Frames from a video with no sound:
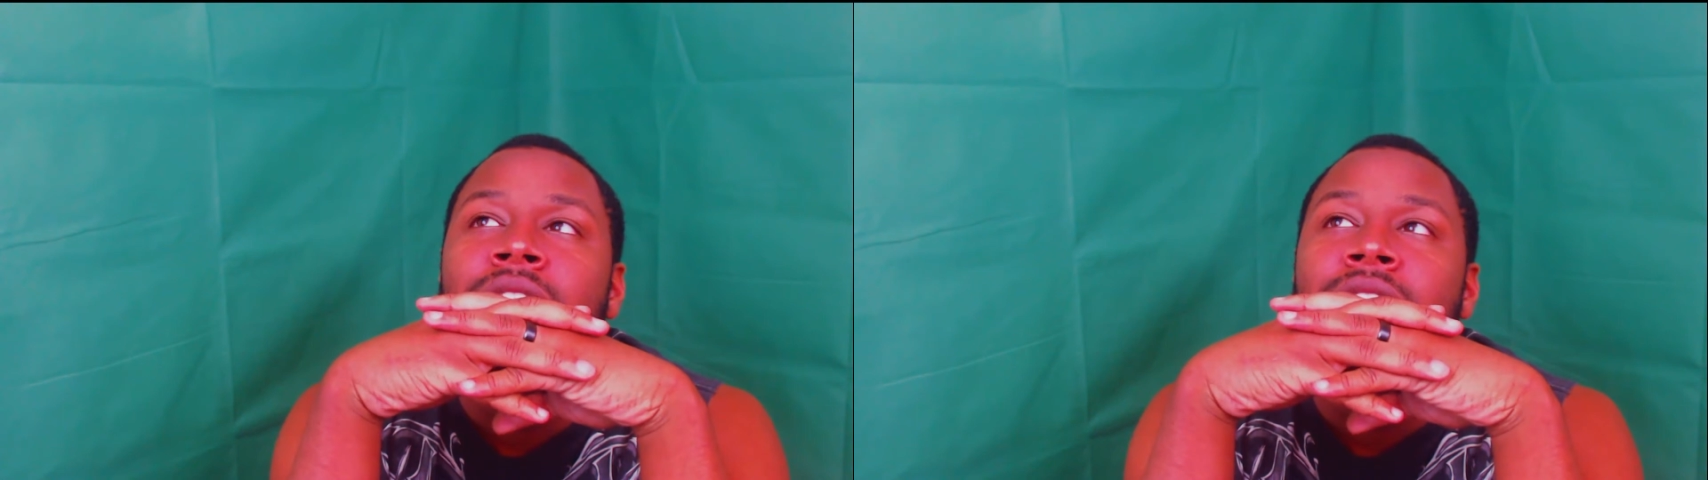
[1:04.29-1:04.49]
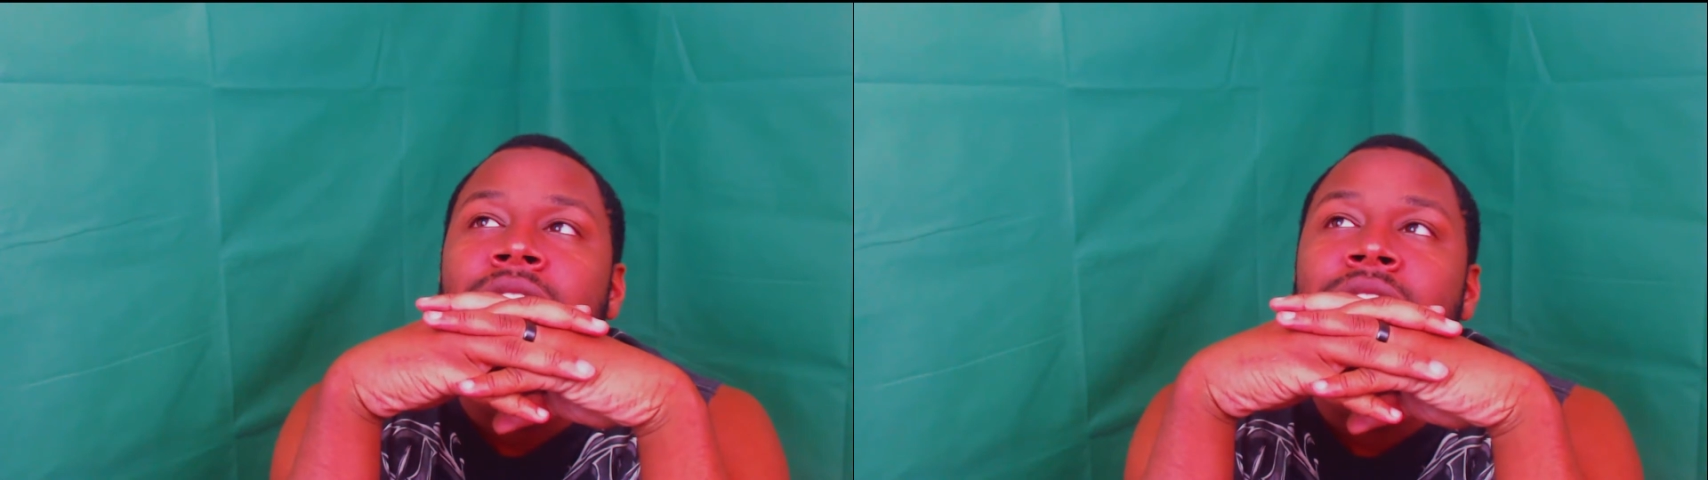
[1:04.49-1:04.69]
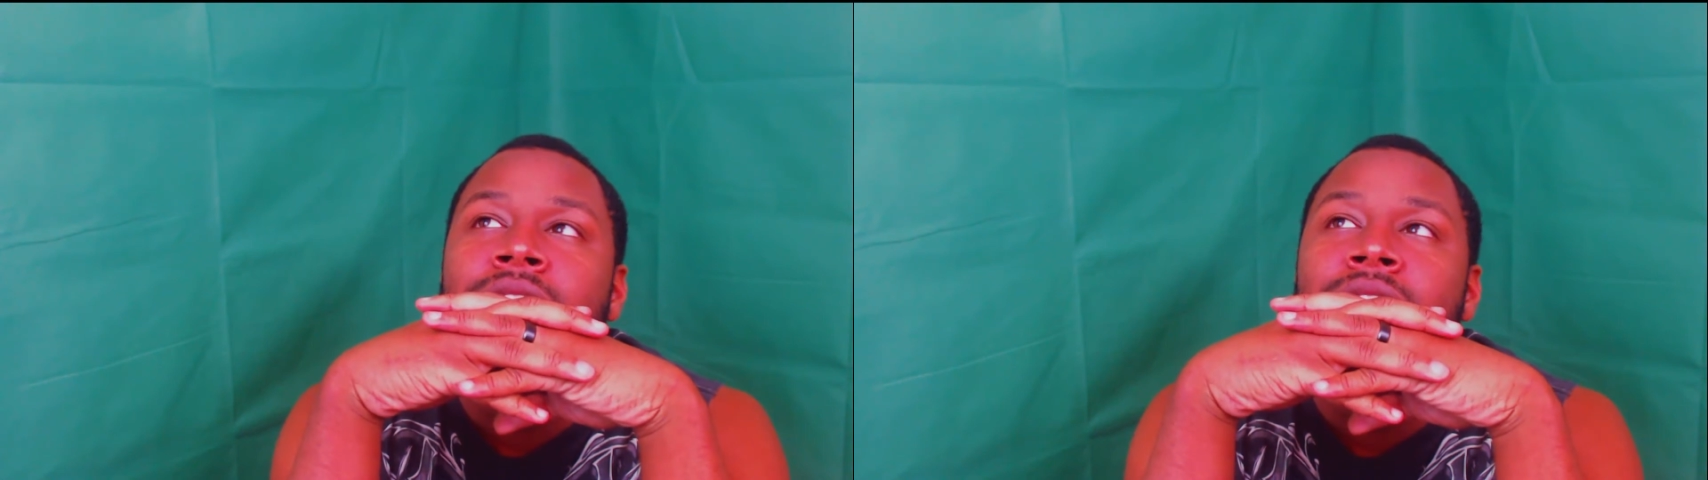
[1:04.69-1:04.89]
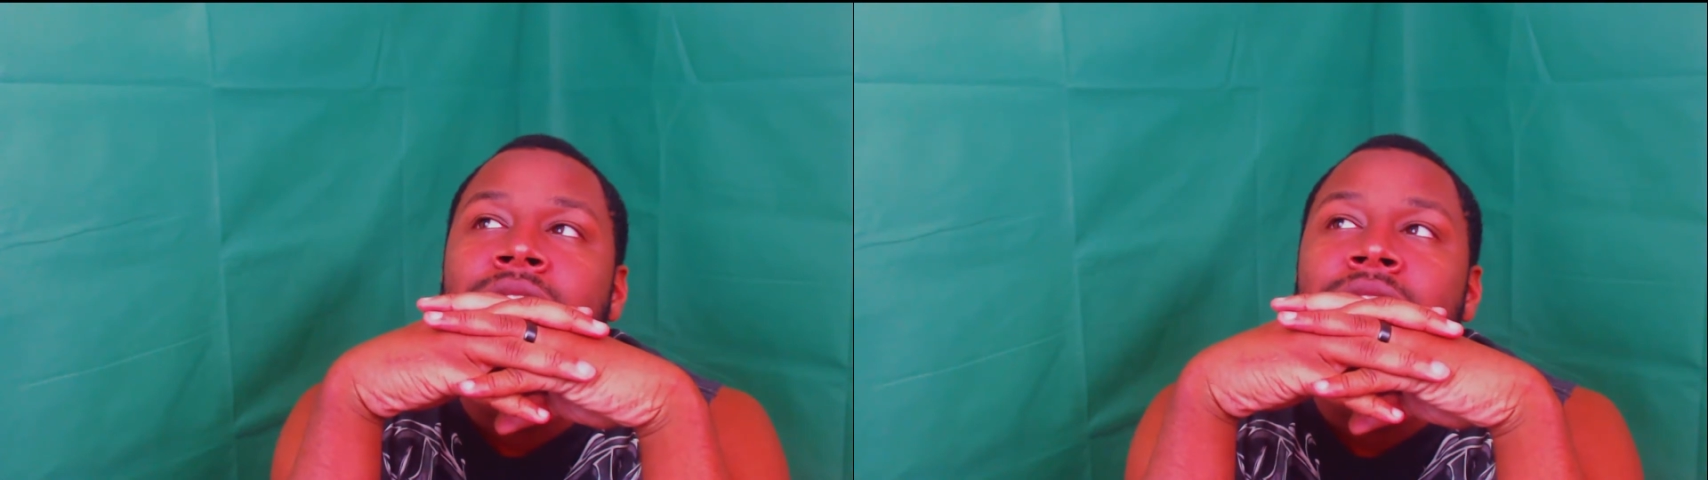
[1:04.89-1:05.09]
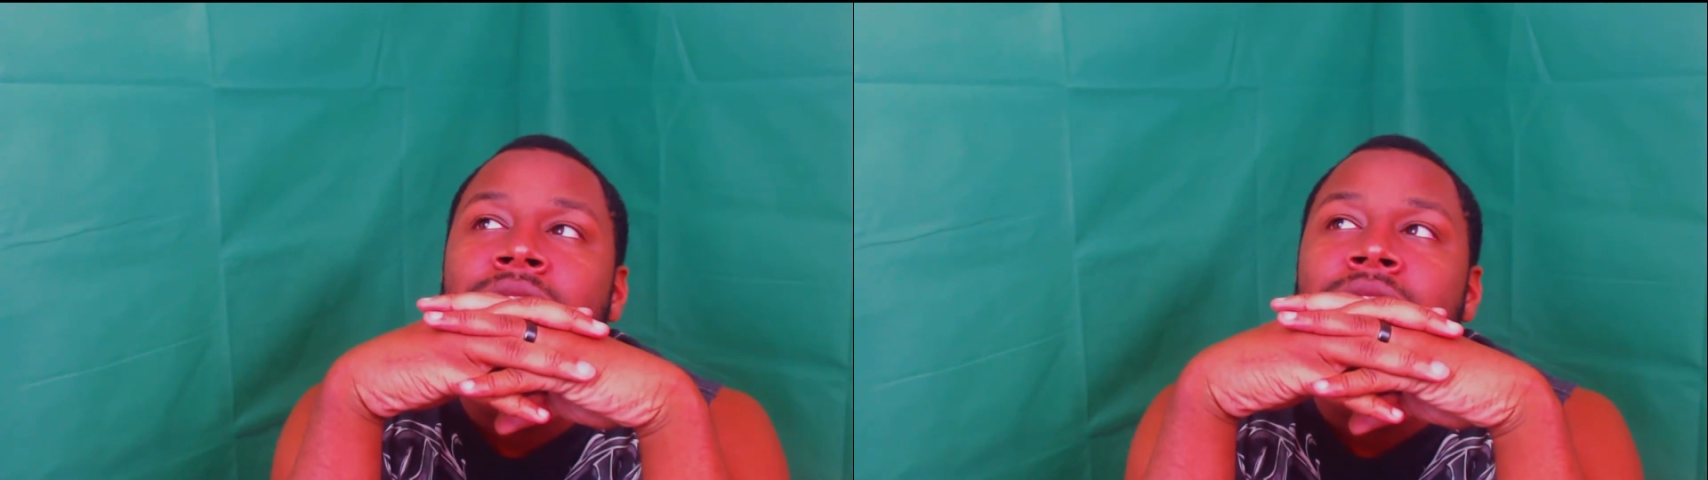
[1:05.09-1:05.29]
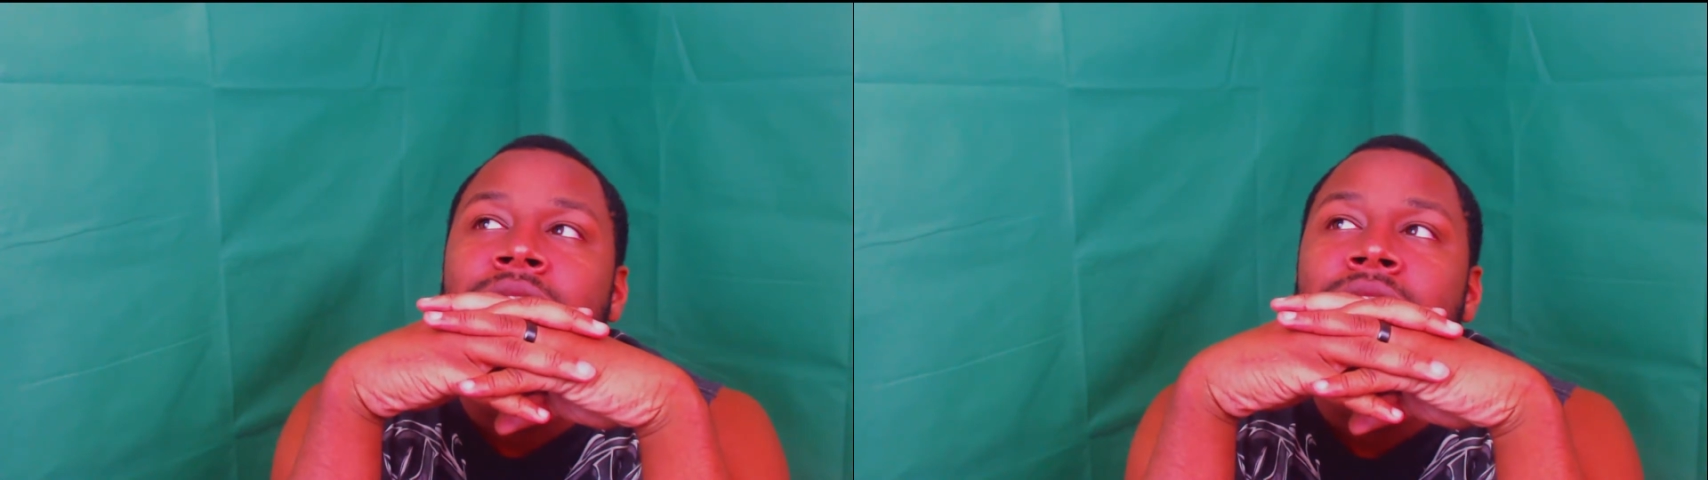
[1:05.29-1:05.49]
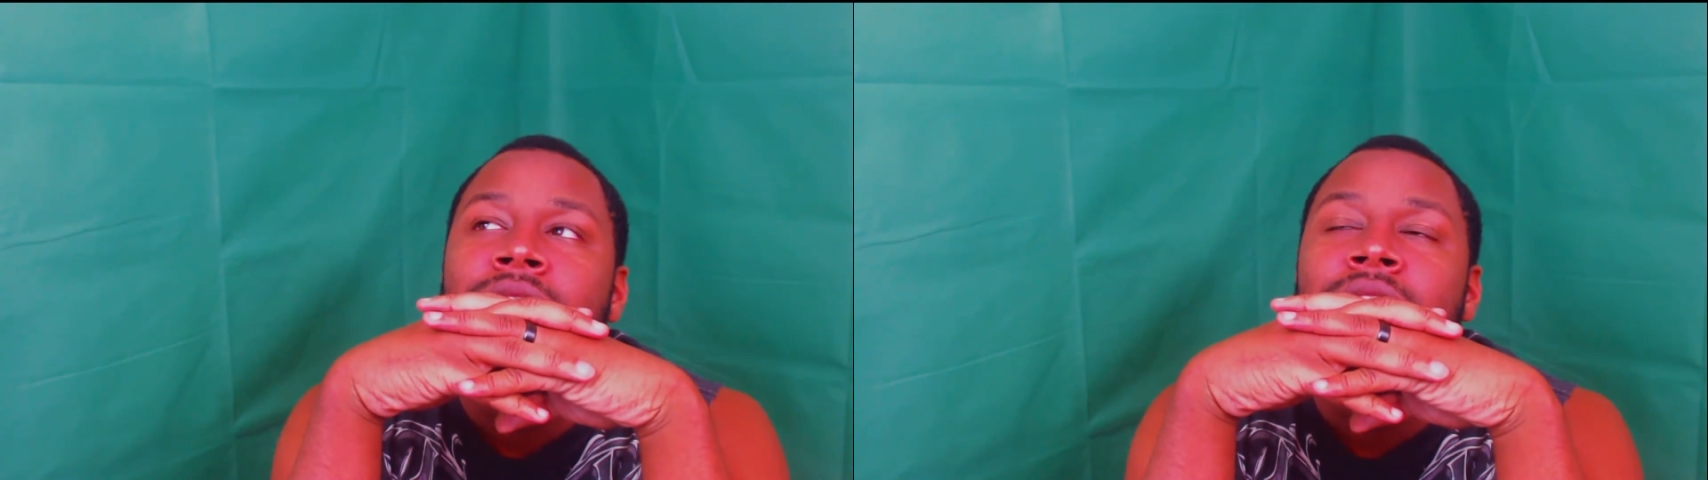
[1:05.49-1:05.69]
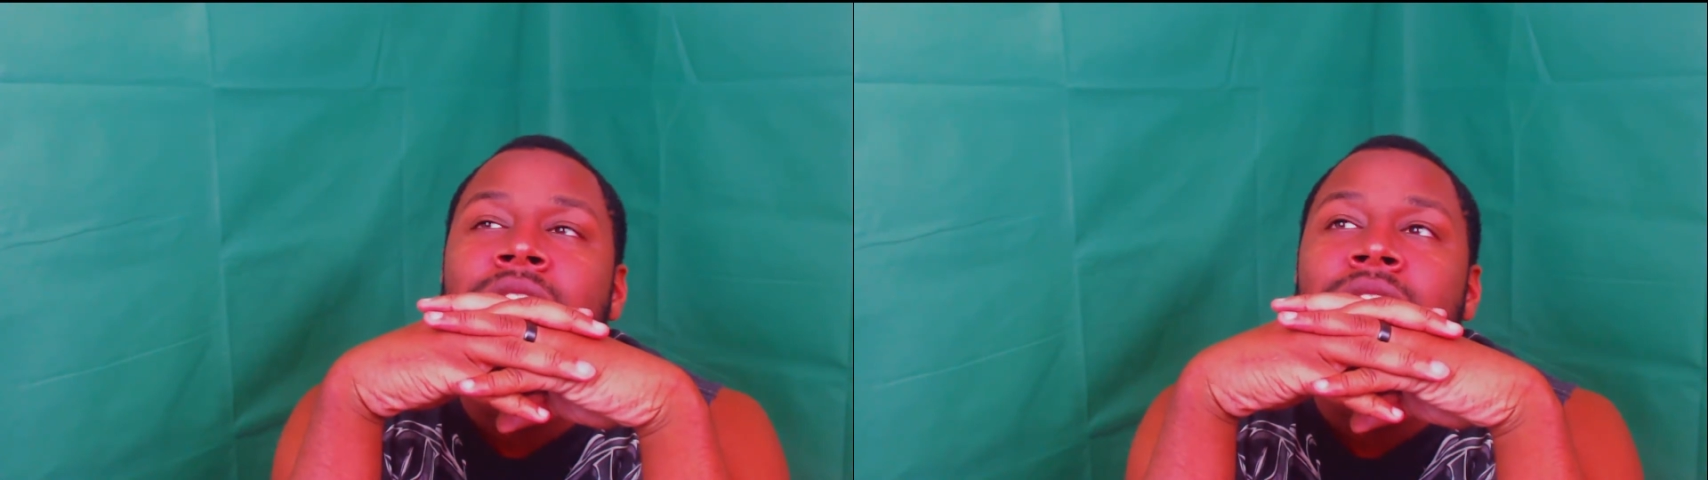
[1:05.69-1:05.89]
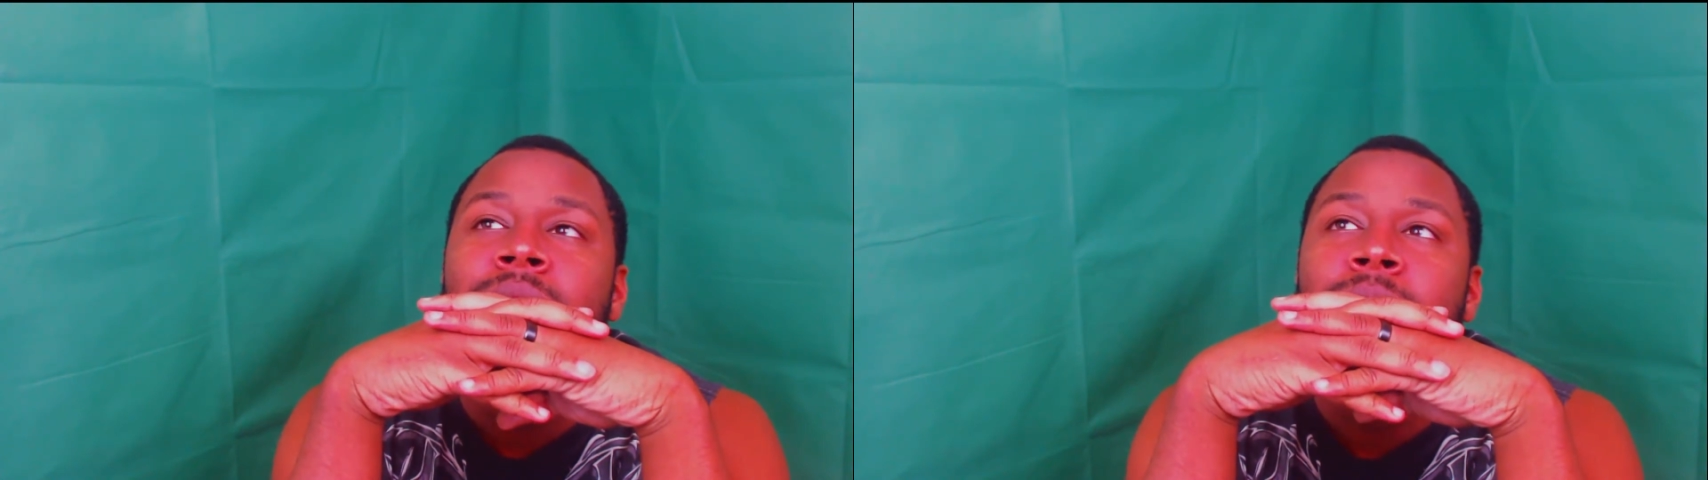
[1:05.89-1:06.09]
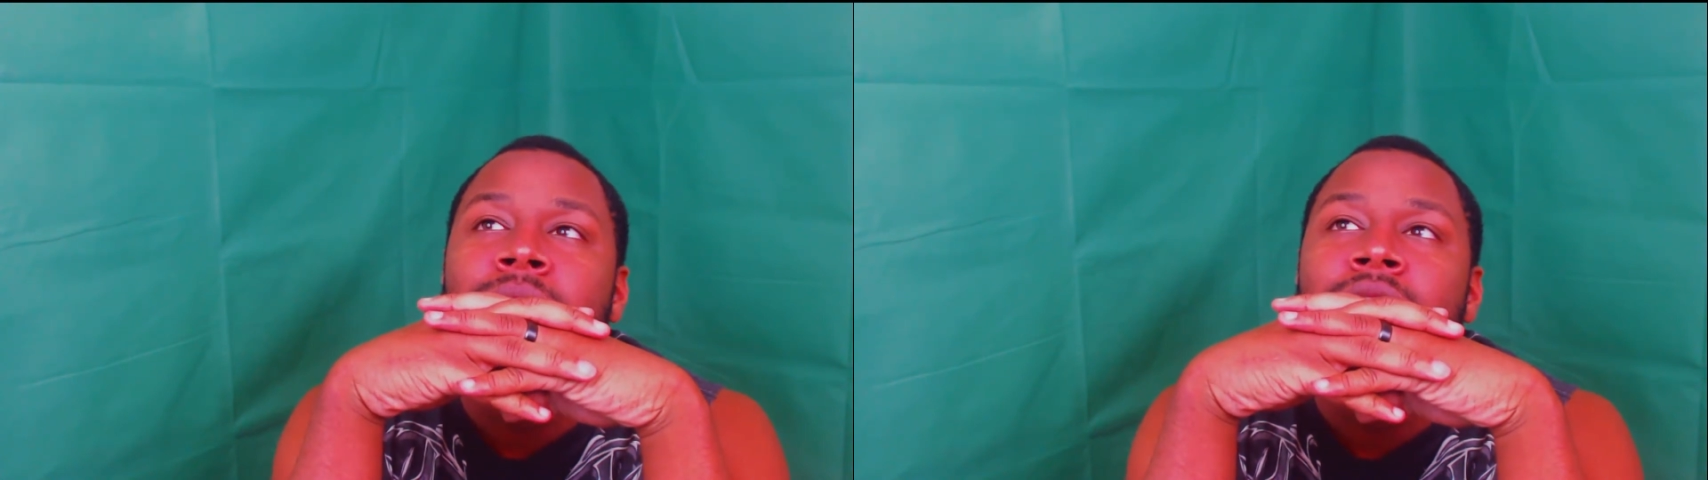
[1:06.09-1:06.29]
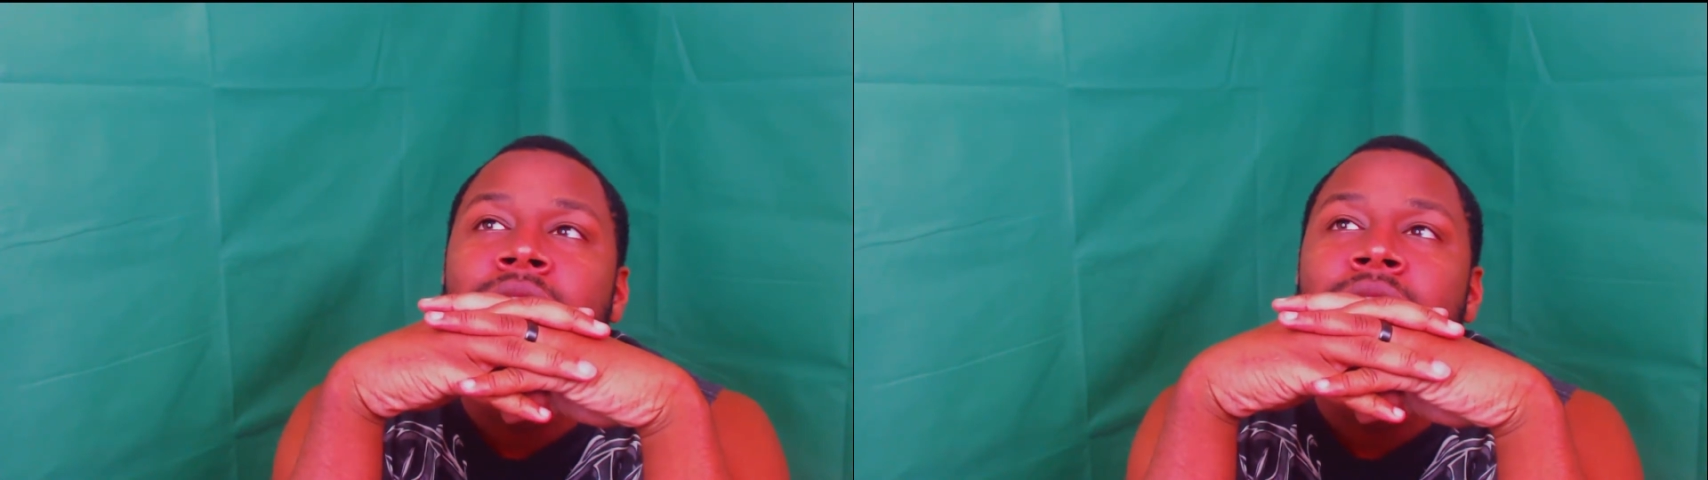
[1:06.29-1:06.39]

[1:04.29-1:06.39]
I can name